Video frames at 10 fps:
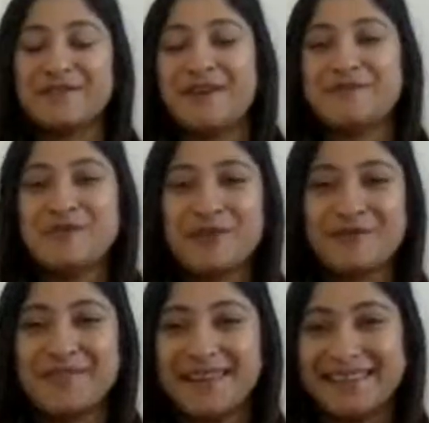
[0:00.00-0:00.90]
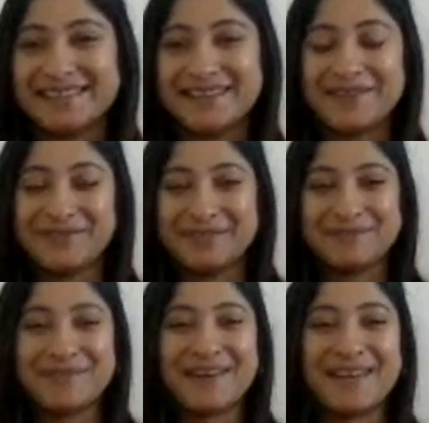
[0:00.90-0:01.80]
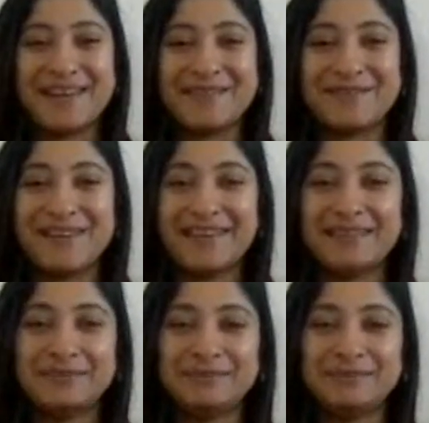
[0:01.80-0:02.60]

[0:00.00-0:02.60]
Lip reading: 1 more minute of this pranayam, right?